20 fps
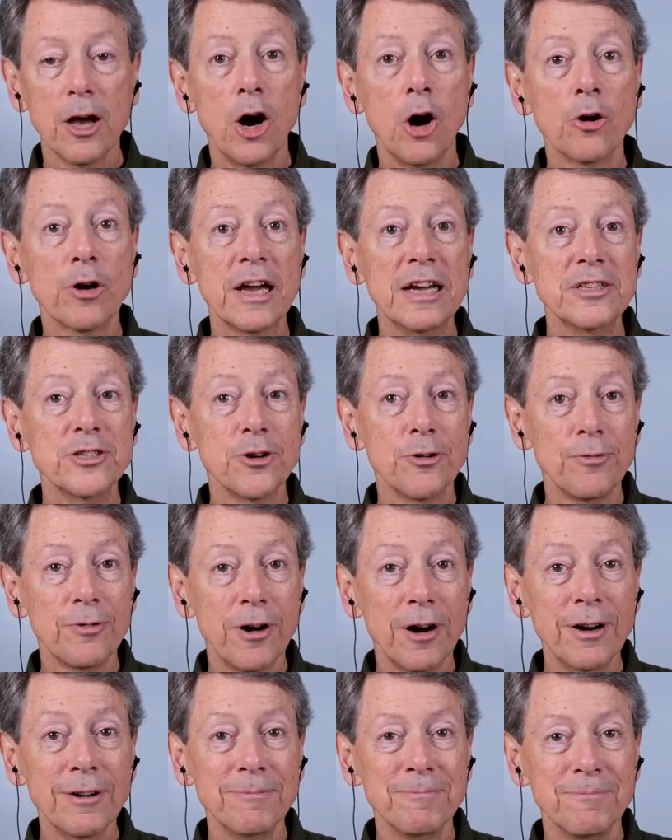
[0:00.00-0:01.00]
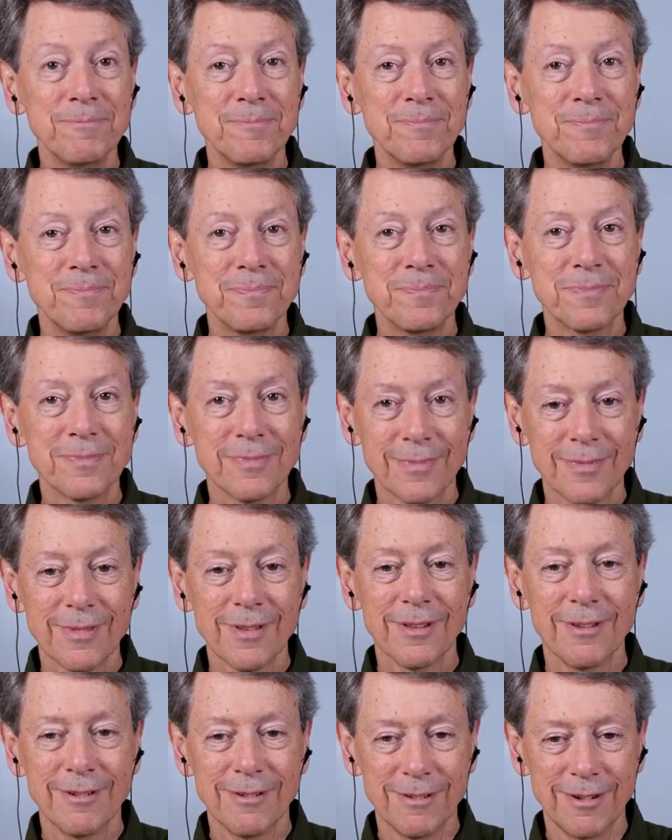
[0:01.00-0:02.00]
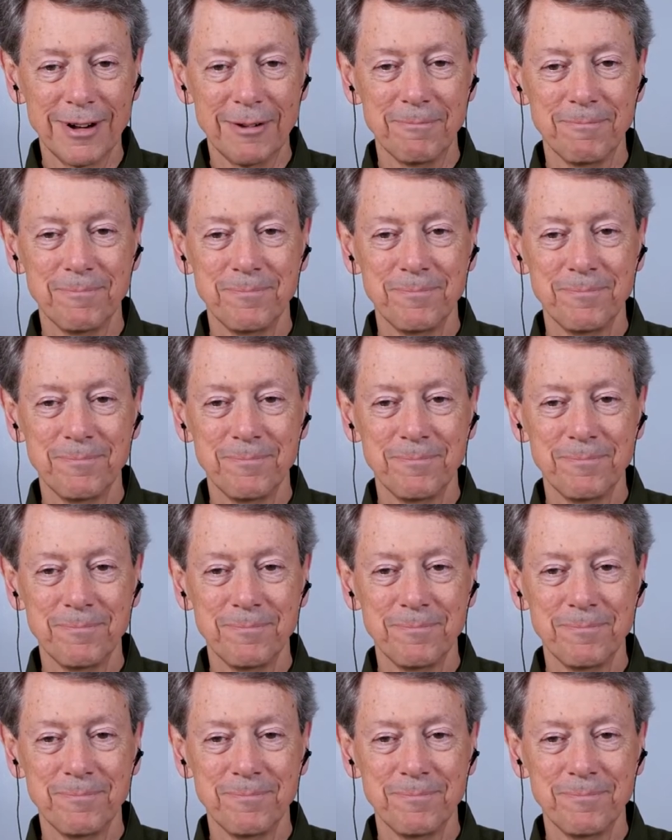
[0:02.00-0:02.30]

okay so far? All right.